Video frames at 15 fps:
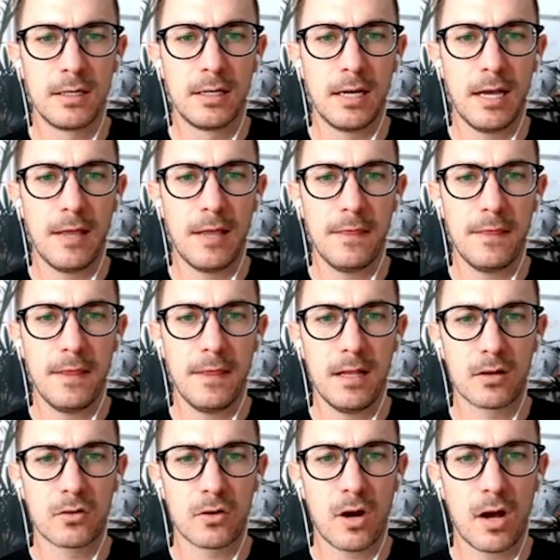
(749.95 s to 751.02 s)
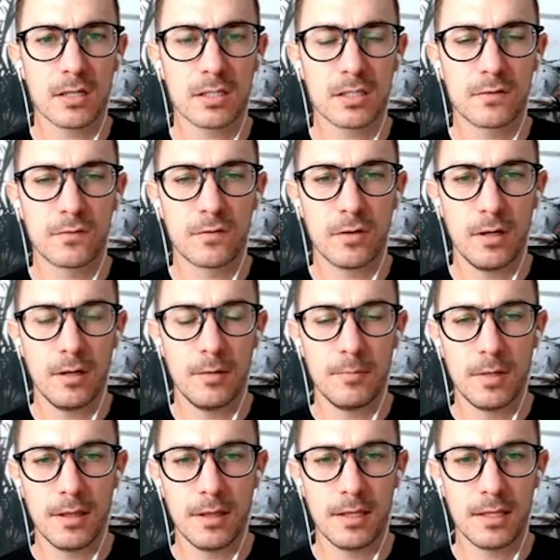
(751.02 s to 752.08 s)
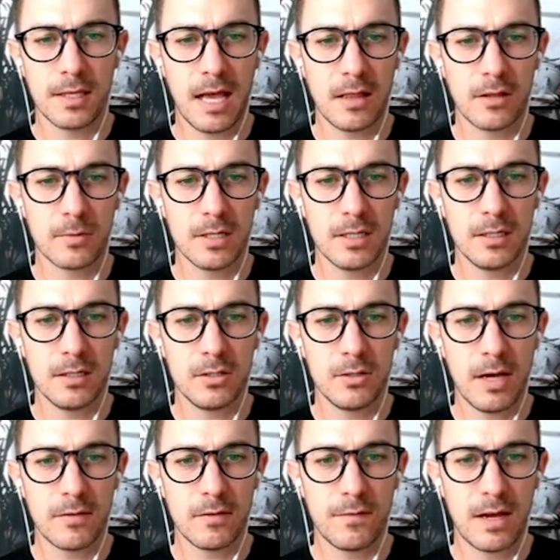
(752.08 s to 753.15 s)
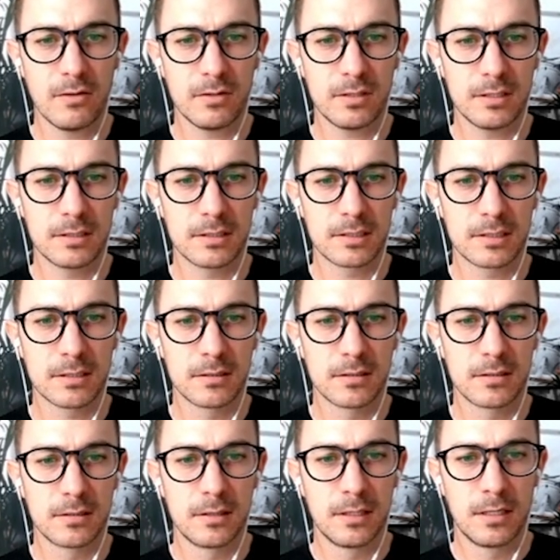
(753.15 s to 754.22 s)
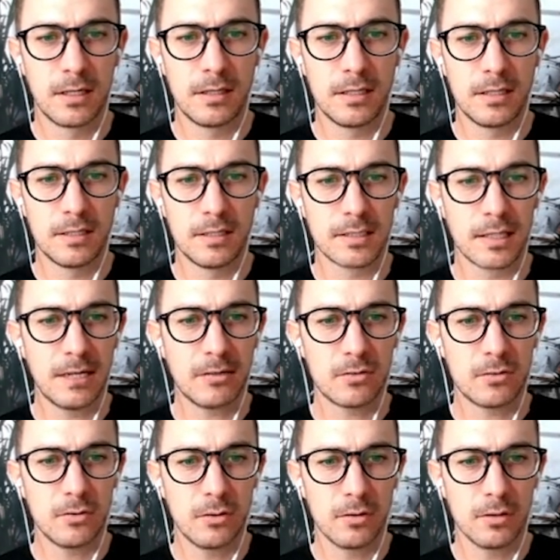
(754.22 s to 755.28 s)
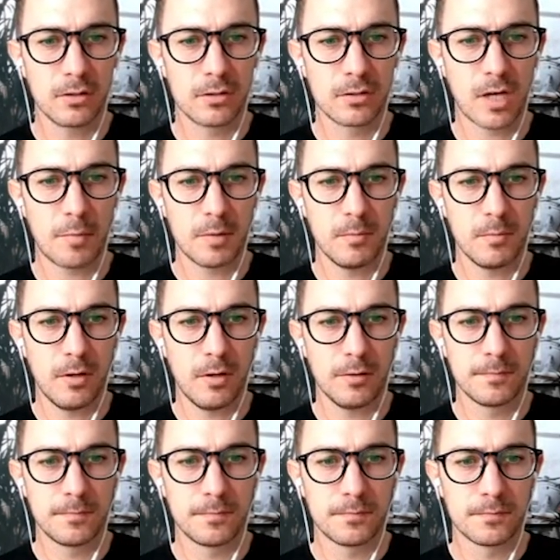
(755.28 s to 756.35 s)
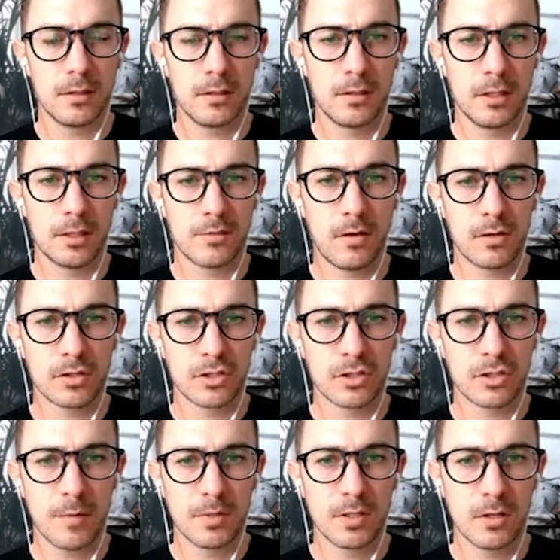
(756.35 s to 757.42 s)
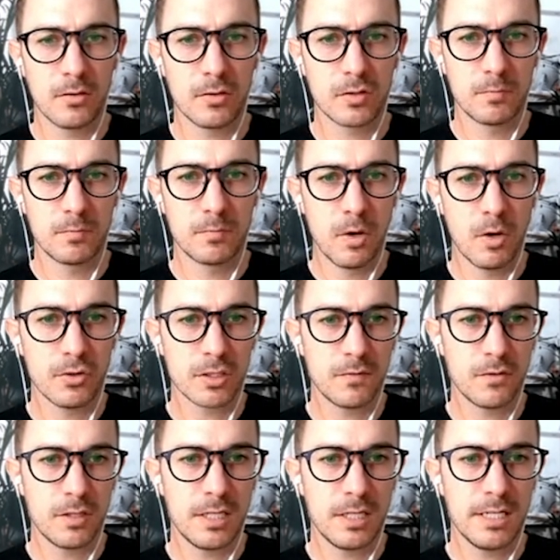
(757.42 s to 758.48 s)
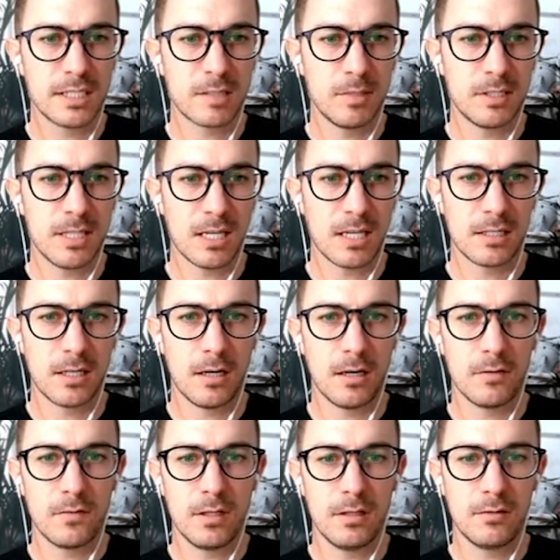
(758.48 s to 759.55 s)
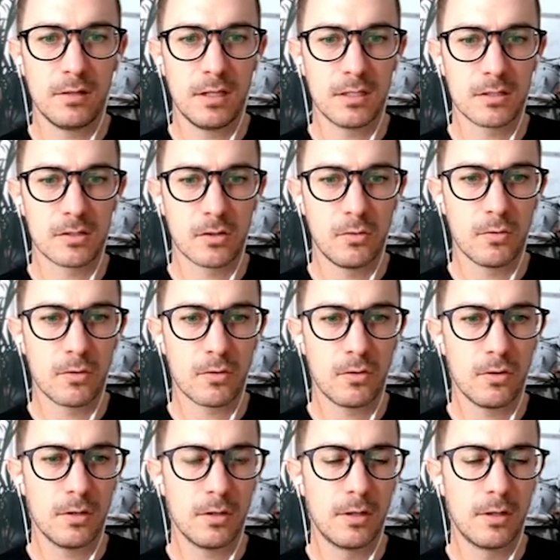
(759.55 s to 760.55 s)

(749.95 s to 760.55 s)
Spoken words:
And then across from the Galleria, you have the Fountains. This is an outdoor shopping mall. As far as shopping goes, most of your needs can be taken care of in this corridor.